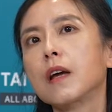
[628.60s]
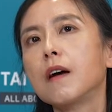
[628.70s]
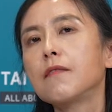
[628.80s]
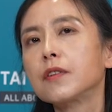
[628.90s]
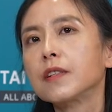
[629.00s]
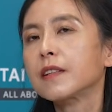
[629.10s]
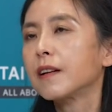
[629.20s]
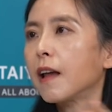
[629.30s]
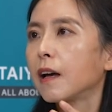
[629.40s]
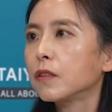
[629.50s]
everything is
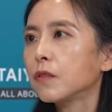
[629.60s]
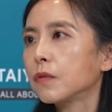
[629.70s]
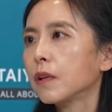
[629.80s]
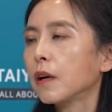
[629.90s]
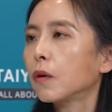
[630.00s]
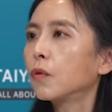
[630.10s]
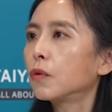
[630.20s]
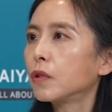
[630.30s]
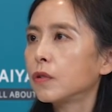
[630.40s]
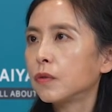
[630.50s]
aligned to the
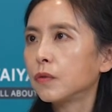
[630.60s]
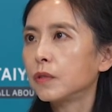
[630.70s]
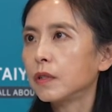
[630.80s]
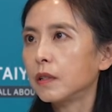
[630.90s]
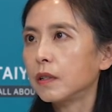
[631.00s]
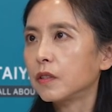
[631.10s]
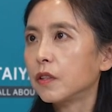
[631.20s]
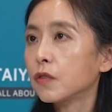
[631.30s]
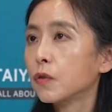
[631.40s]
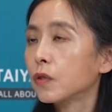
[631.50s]
headquarters, to the
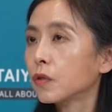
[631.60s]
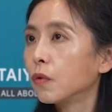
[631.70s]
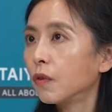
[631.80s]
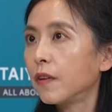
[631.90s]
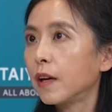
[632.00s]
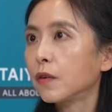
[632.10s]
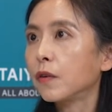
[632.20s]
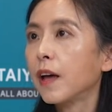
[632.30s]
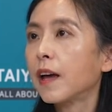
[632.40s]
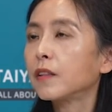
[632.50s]
JinkoSolar's core
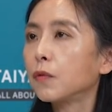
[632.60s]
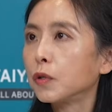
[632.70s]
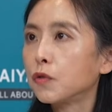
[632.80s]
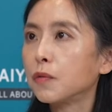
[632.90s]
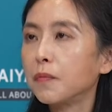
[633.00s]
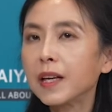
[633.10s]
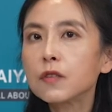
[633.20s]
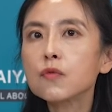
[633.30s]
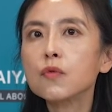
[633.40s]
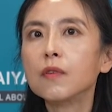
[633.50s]
value, and we should make
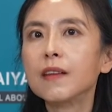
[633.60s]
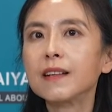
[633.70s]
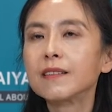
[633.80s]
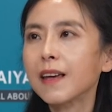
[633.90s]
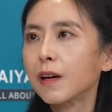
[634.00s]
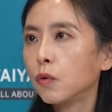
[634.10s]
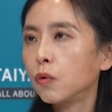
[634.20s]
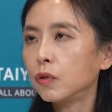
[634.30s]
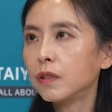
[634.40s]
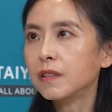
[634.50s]
sure that the
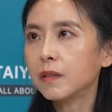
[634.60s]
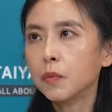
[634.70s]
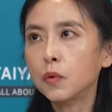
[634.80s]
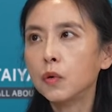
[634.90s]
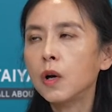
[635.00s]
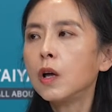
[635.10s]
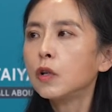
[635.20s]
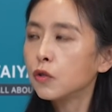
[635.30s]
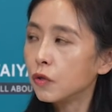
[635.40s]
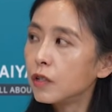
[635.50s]
headquarters support
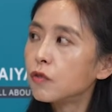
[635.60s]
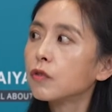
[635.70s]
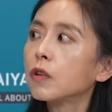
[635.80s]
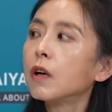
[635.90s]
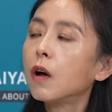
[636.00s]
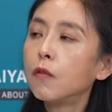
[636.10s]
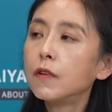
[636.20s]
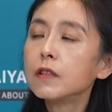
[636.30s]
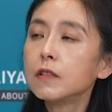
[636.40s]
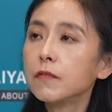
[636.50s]
to each
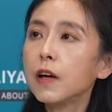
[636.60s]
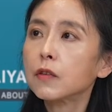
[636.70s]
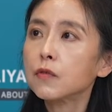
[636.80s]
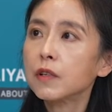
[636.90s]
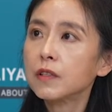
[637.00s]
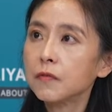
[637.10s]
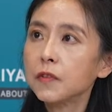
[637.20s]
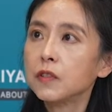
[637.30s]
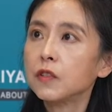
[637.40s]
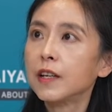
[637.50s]
overseas factory is
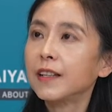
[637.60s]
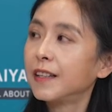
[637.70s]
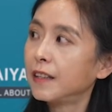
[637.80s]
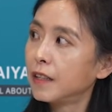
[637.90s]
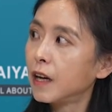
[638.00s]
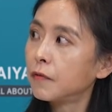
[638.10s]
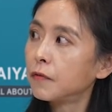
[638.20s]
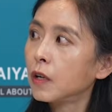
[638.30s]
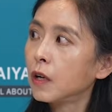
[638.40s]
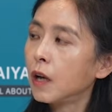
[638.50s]
sufficient and enough,
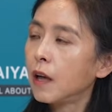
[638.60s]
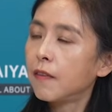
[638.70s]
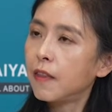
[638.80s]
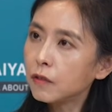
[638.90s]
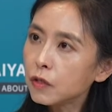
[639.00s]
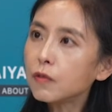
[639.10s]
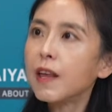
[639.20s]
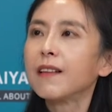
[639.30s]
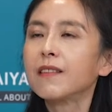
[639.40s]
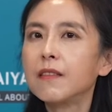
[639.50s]
so
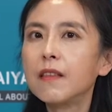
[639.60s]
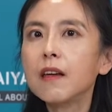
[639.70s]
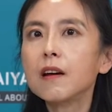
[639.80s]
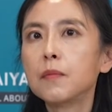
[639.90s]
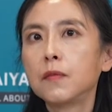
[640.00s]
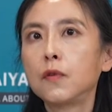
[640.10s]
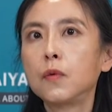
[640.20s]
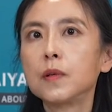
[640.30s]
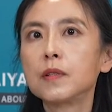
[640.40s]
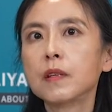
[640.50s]
that their
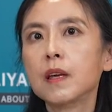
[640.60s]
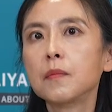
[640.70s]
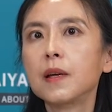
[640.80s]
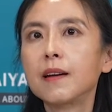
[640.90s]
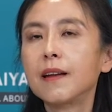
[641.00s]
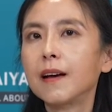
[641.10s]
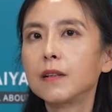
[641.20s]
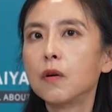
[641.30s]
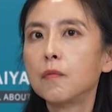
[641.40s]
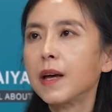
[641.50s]
performance can be aligned
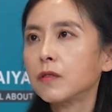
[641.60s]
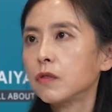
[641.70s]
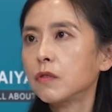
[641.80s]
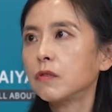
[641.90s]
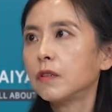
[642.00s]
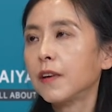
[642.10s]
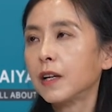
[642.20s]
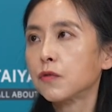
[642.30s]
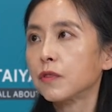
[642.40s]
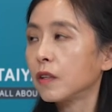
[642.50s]
or matched to the
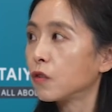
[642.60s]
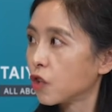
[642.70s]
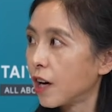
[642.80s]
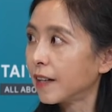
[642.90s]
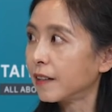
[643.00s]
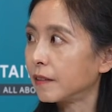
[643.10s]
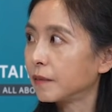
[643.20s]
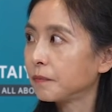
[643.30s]
factories in China.